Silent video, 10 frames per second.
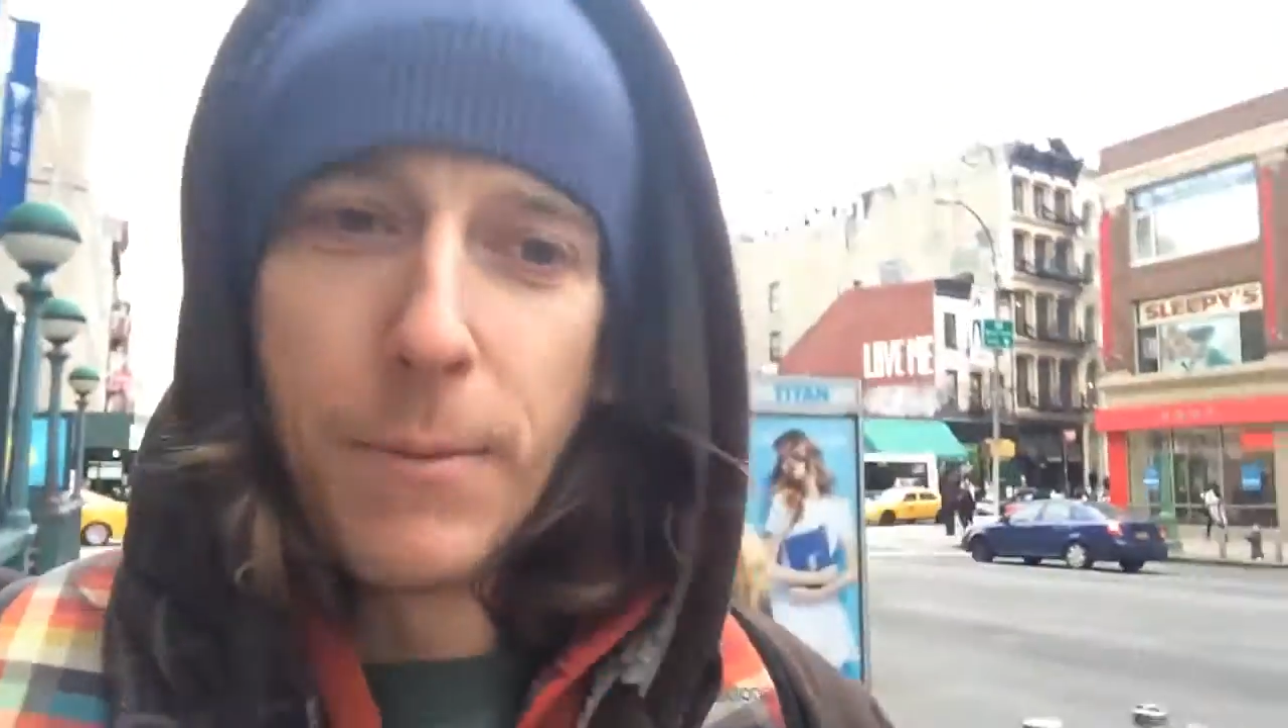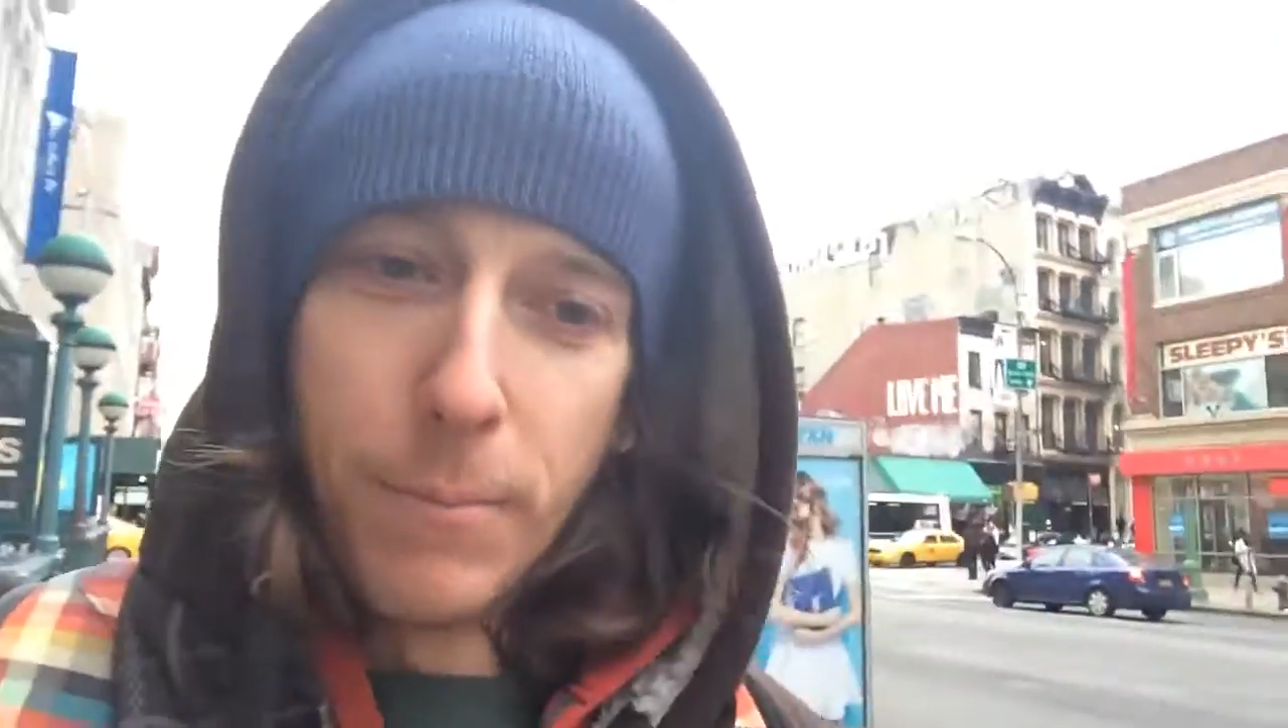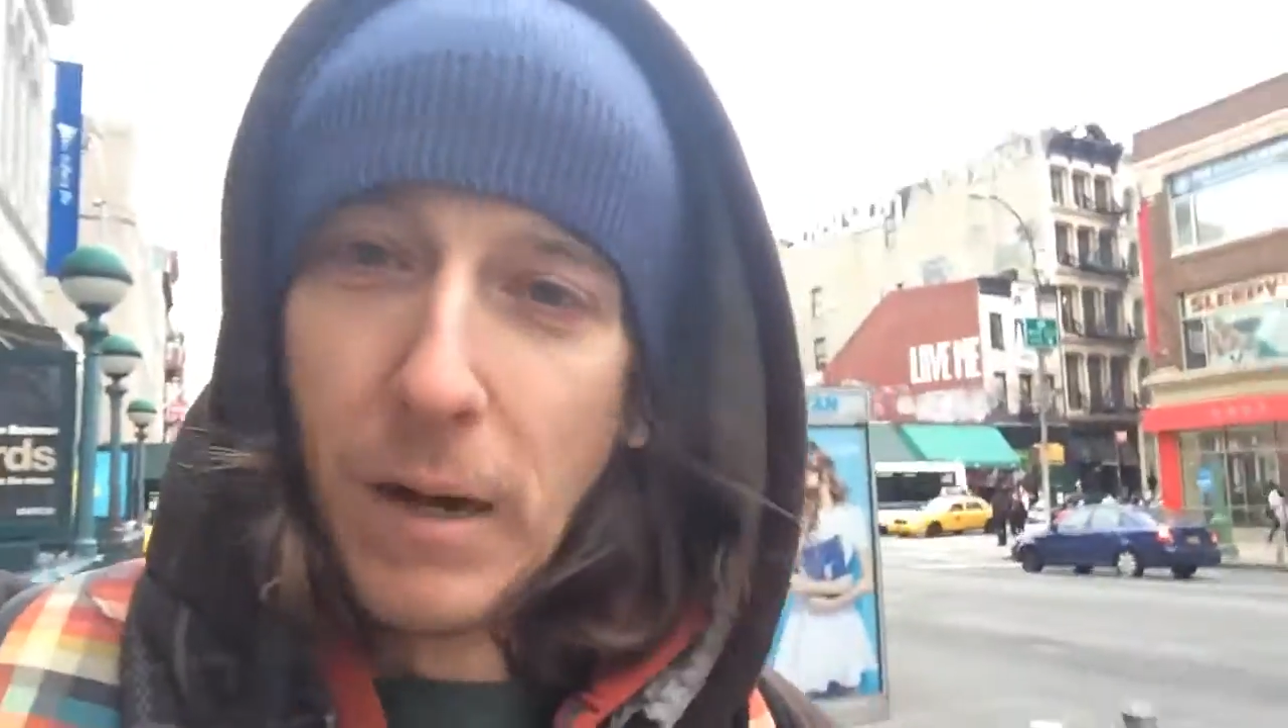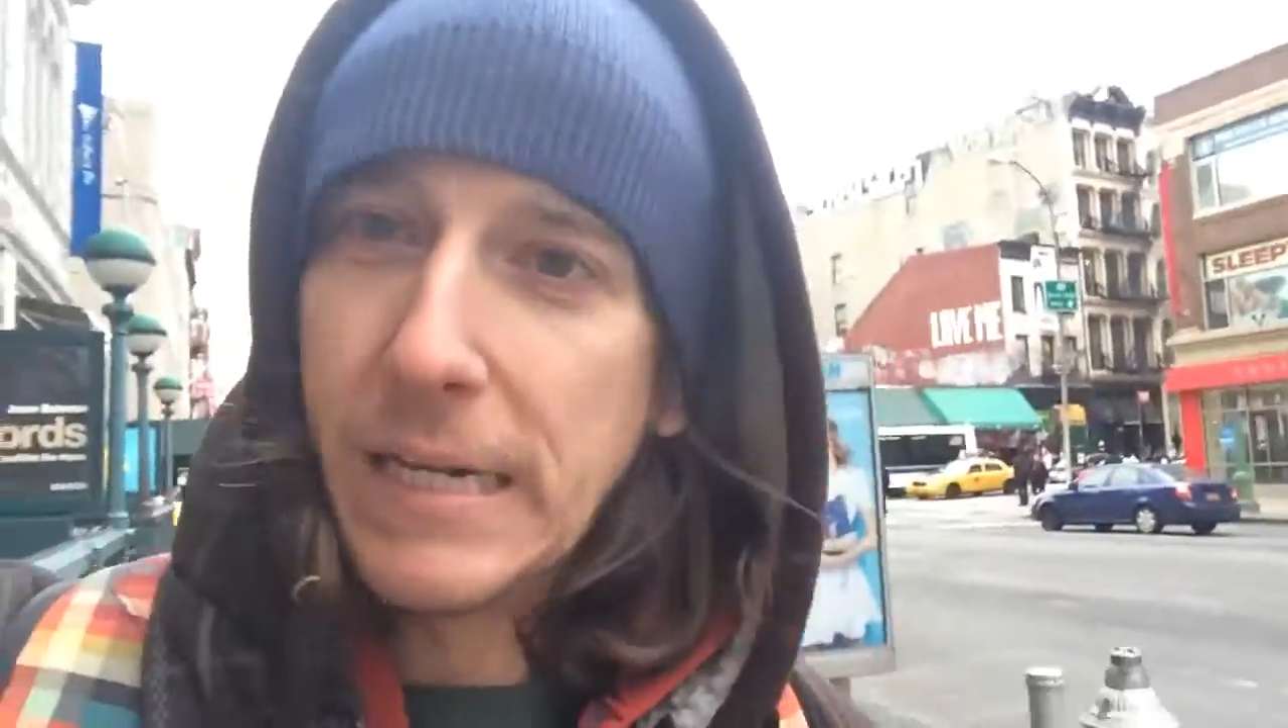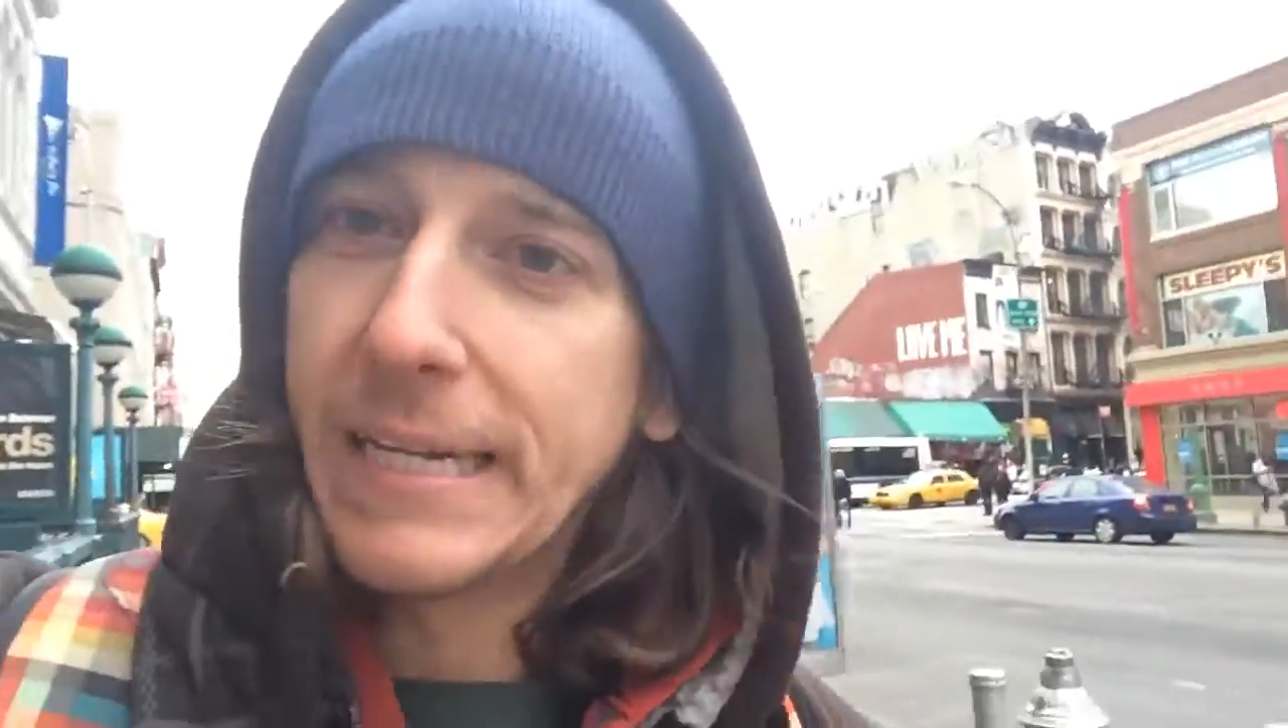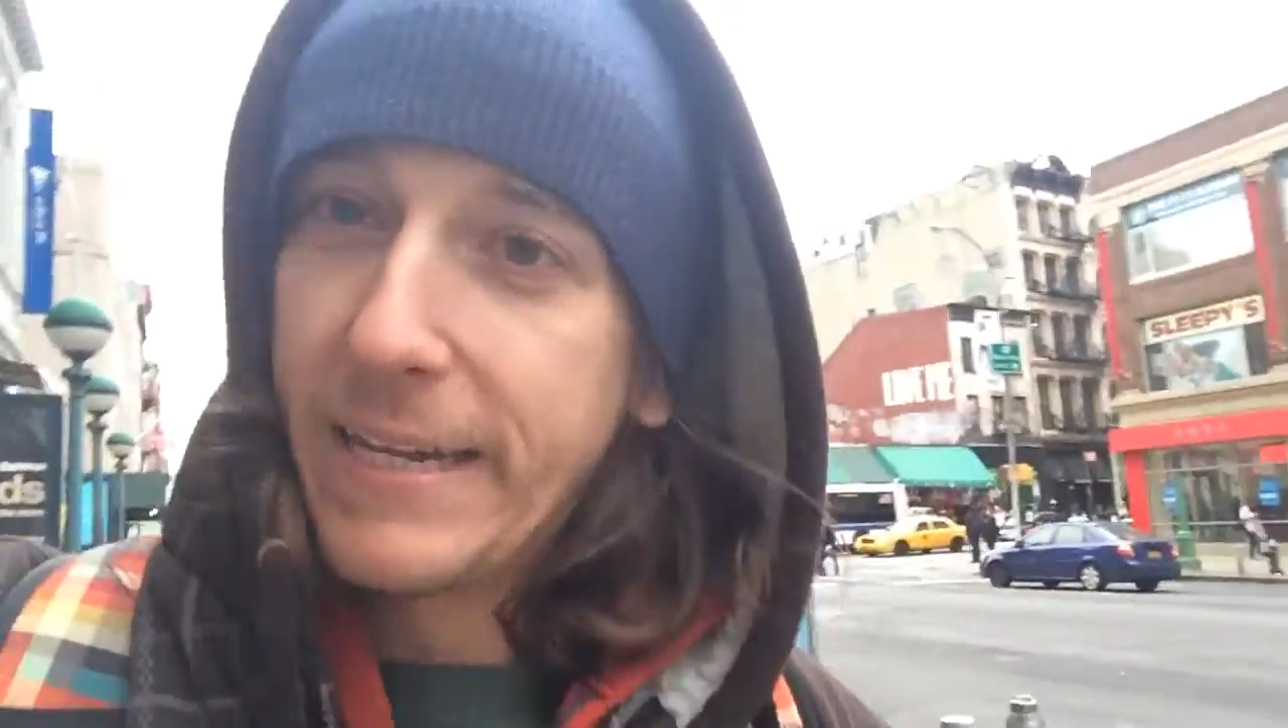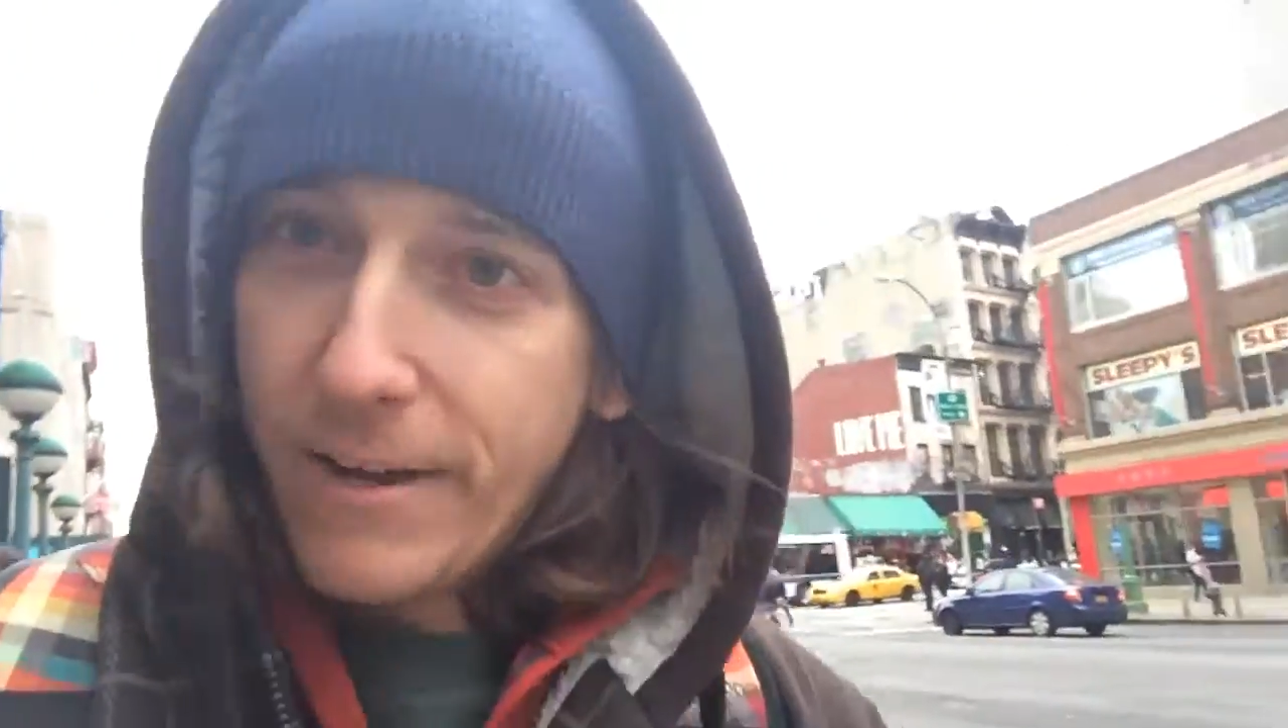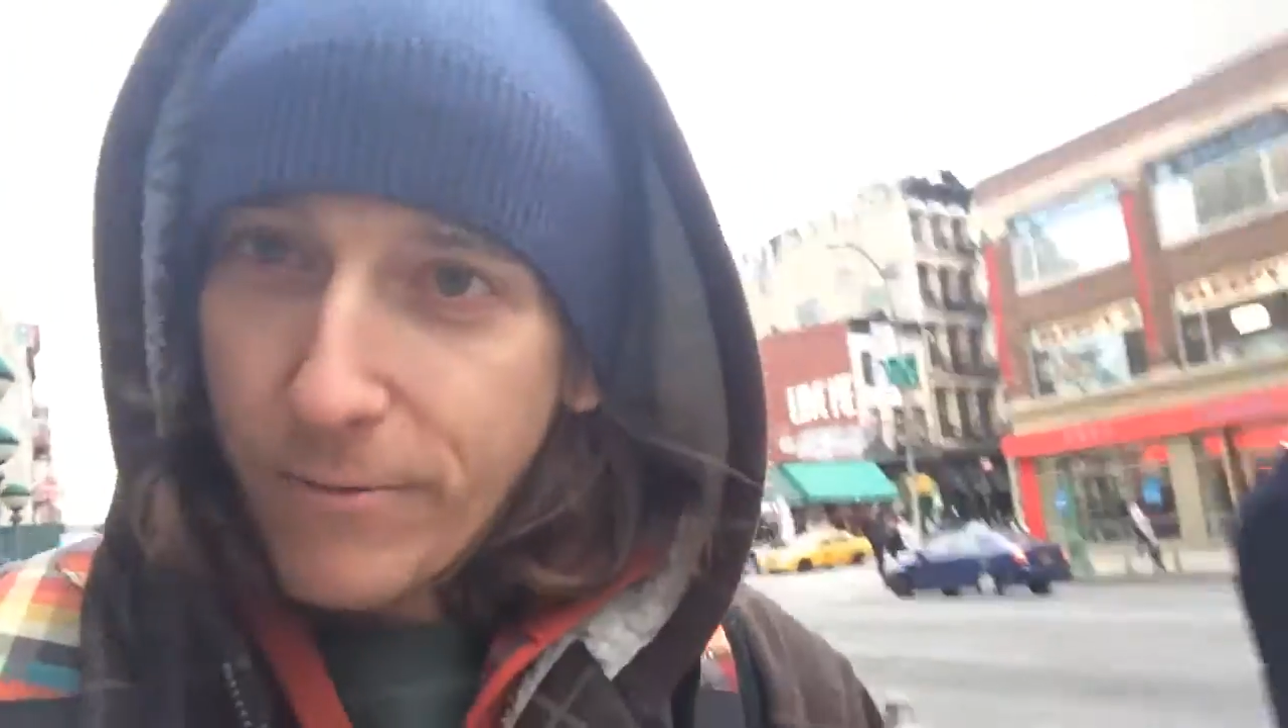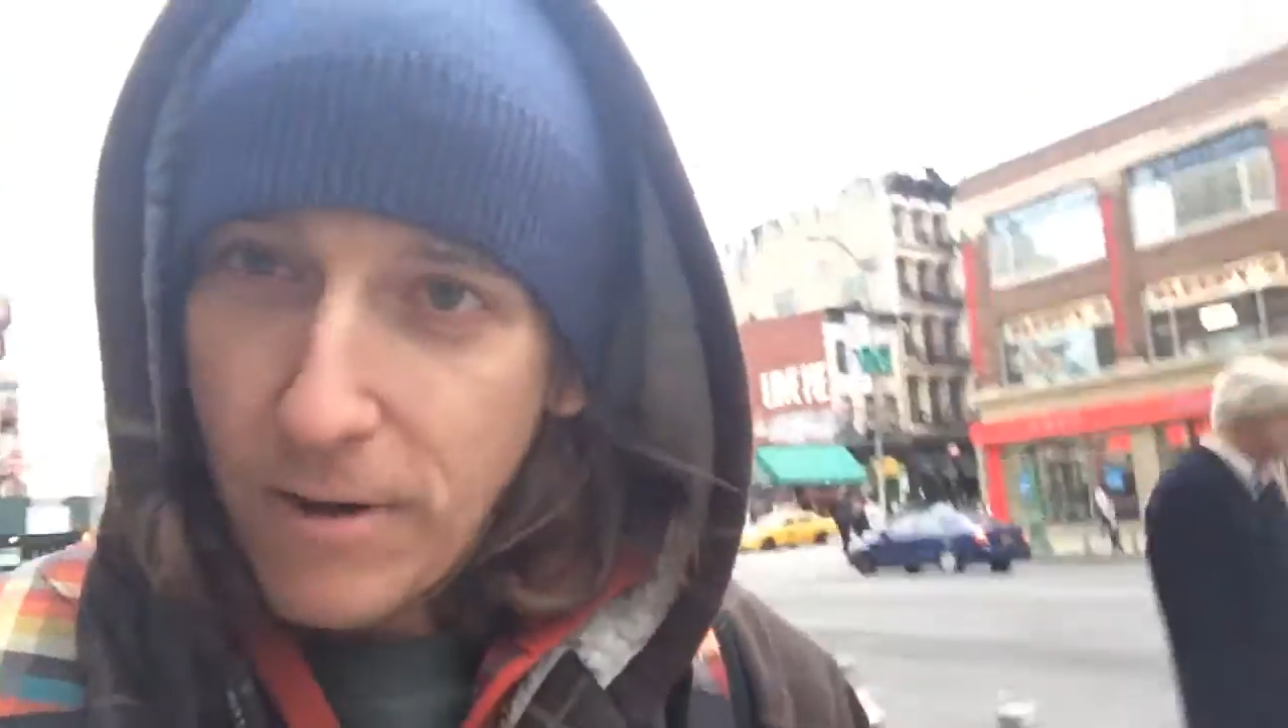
But get